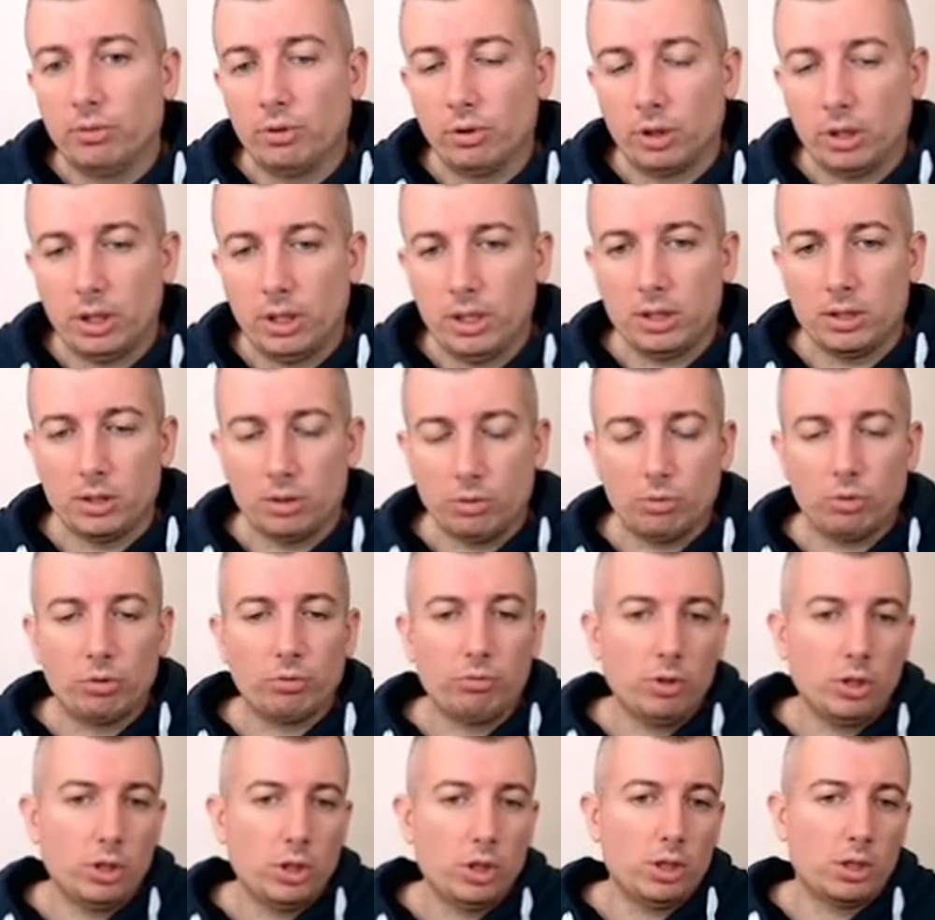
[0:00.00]
his rook,
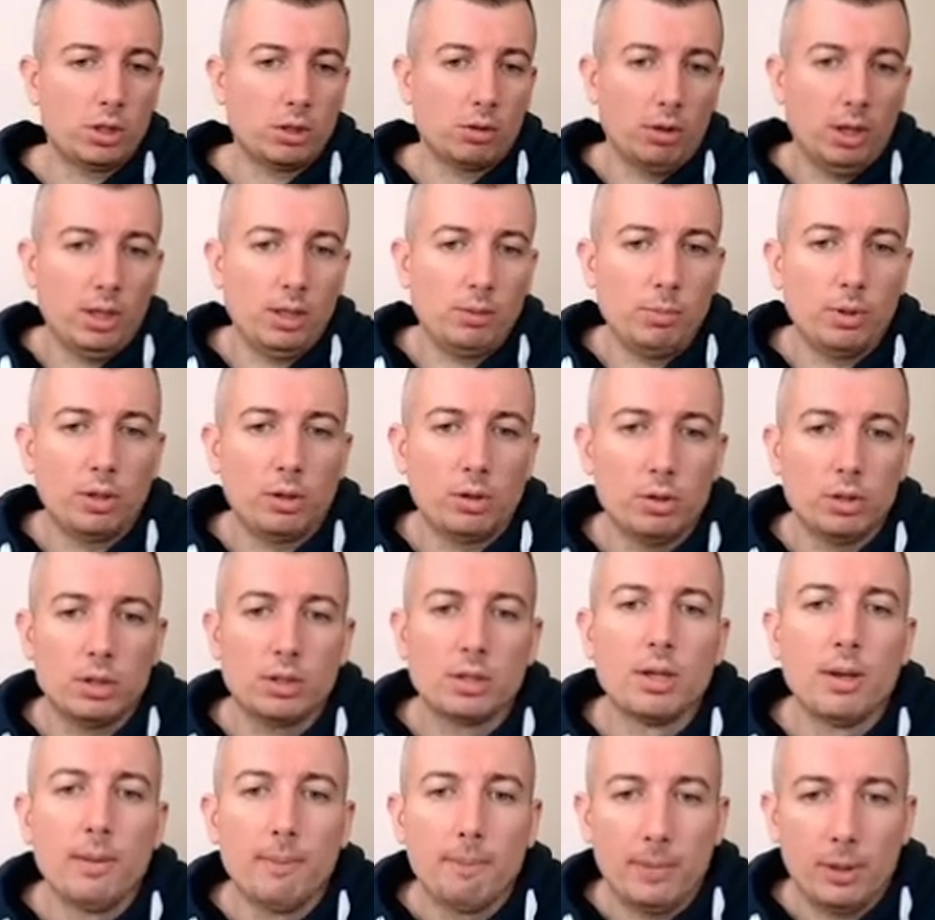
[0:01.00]
which is great because
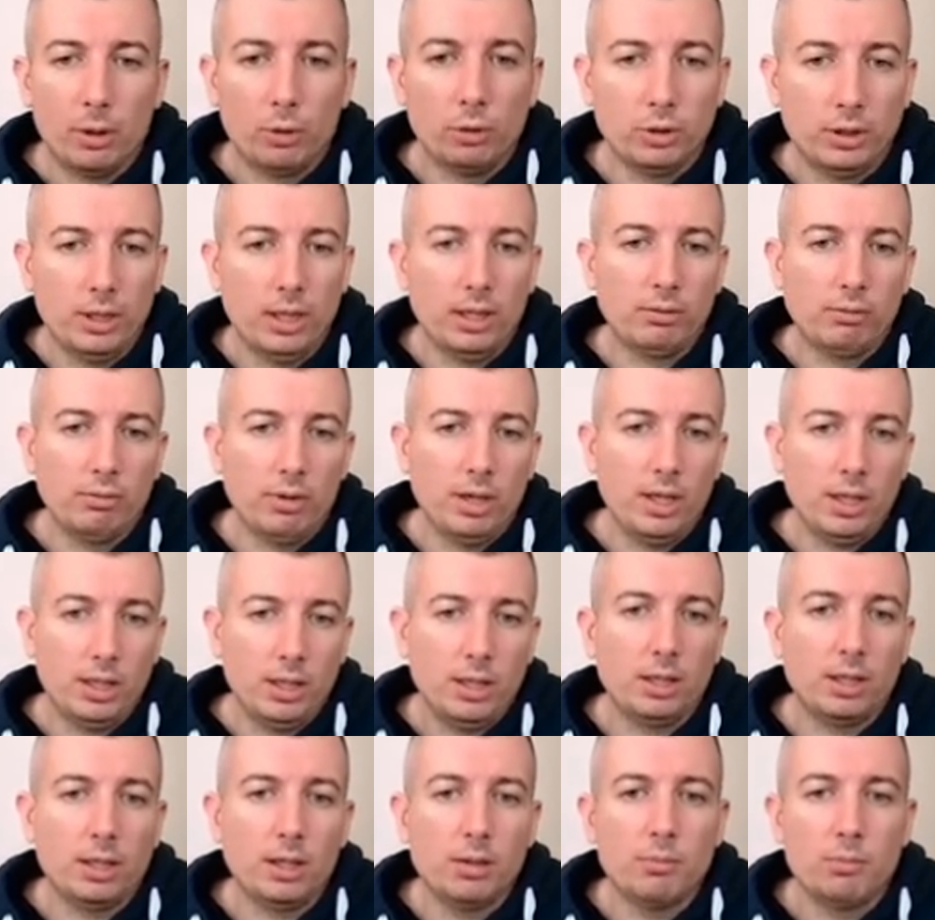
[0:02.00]
on that way
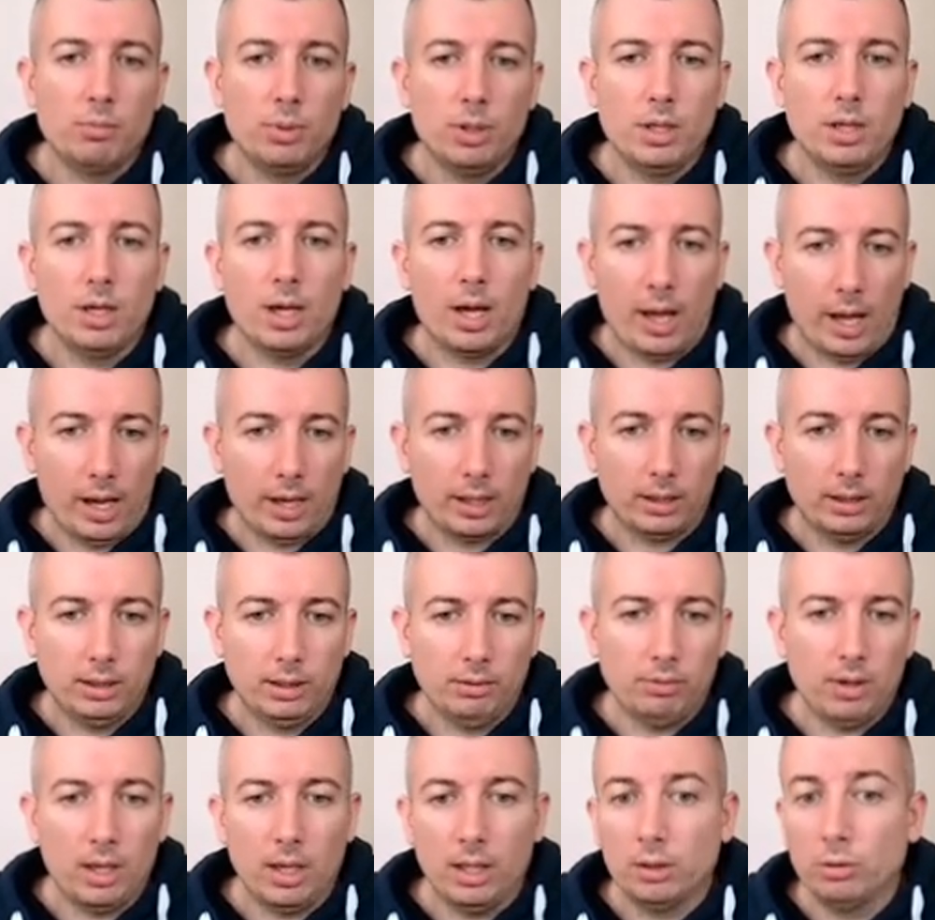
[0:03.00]
he can be
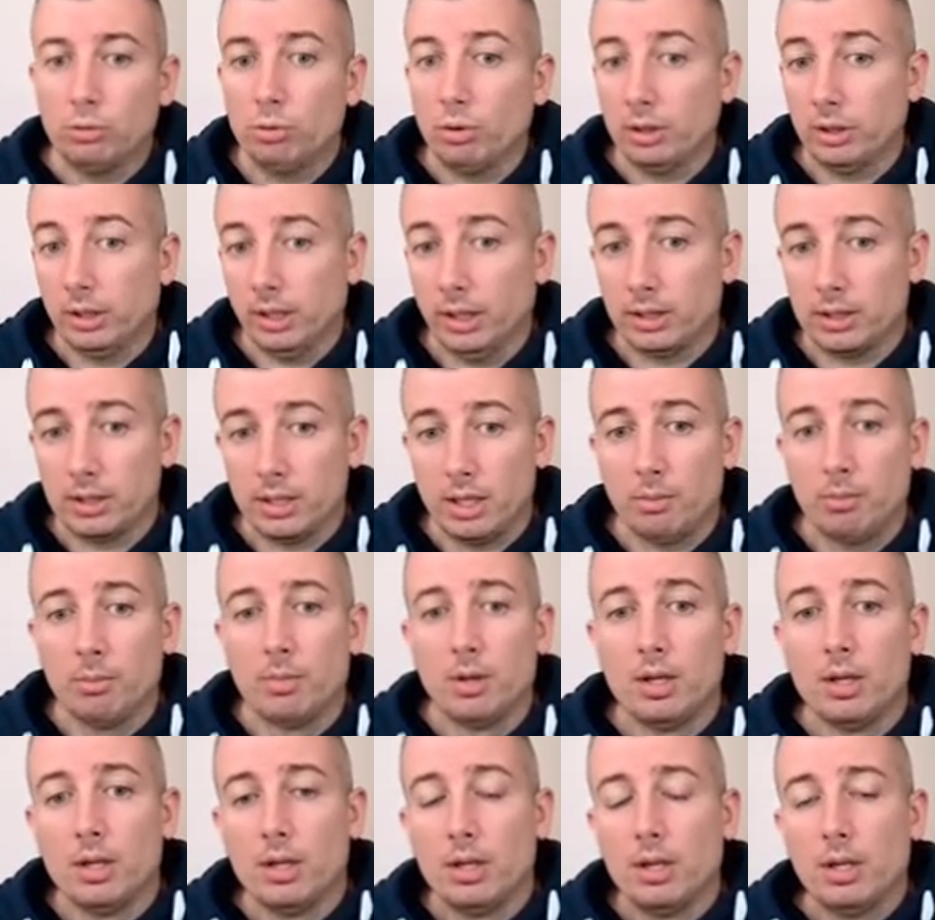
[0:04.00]
active and to attack some
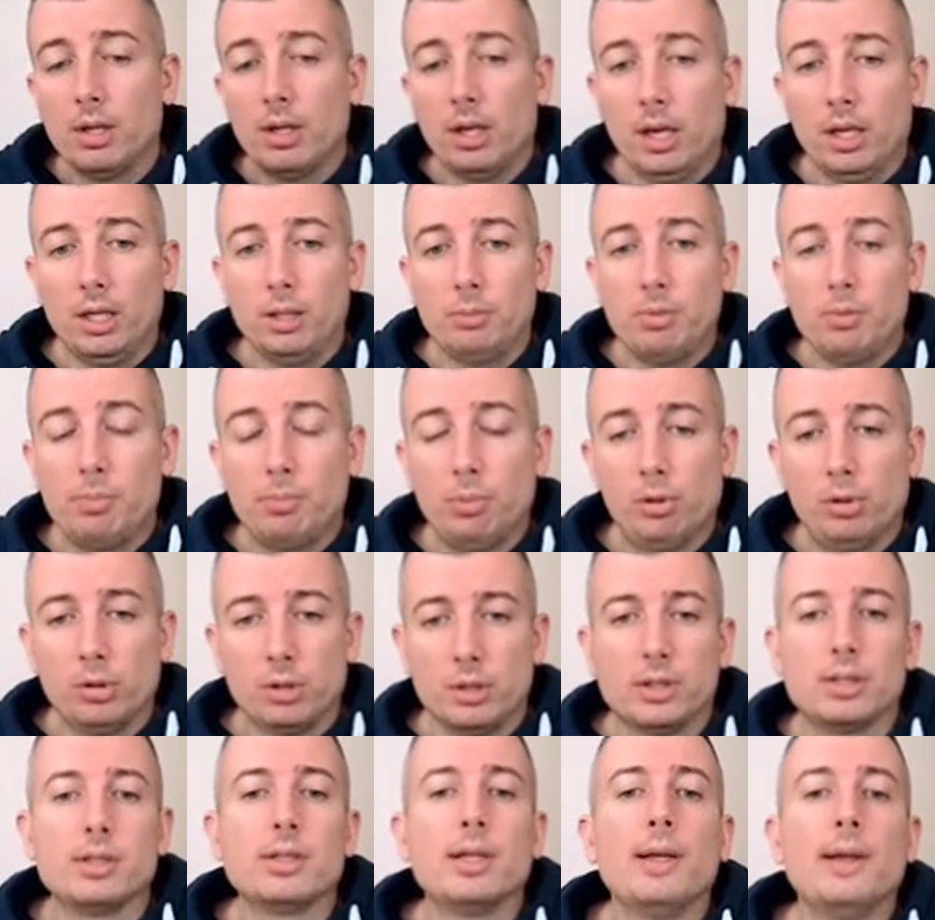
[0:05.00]
enemy
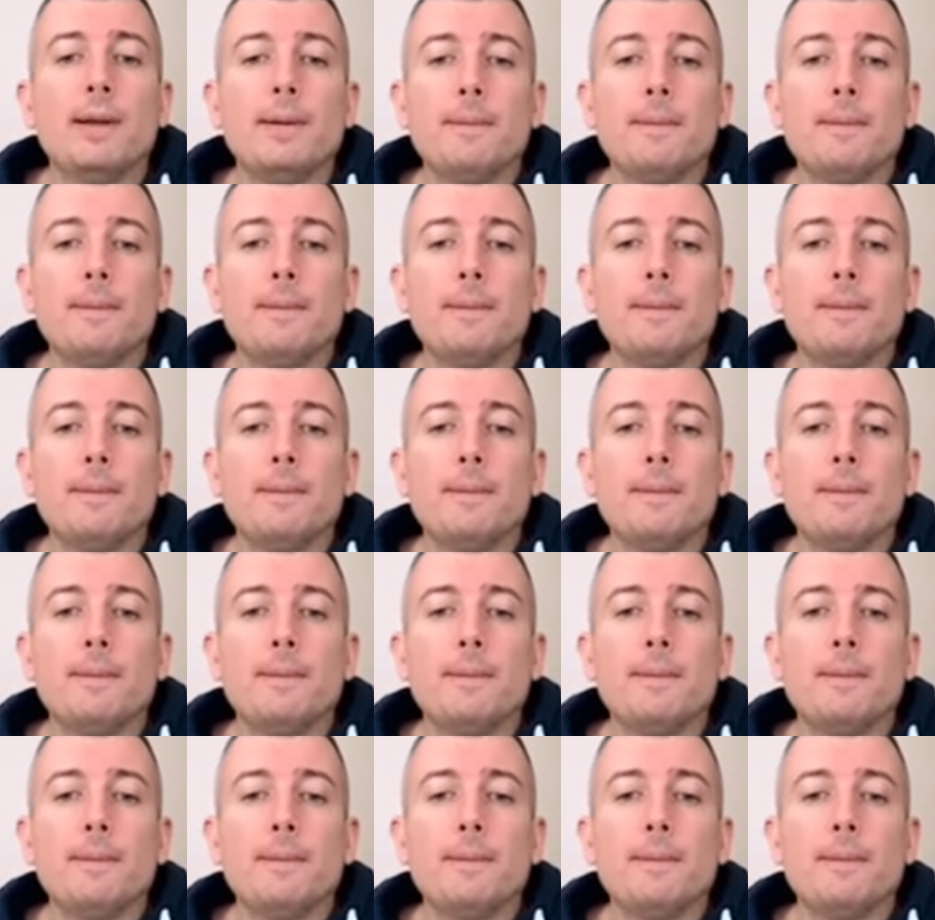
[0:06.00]
pawns.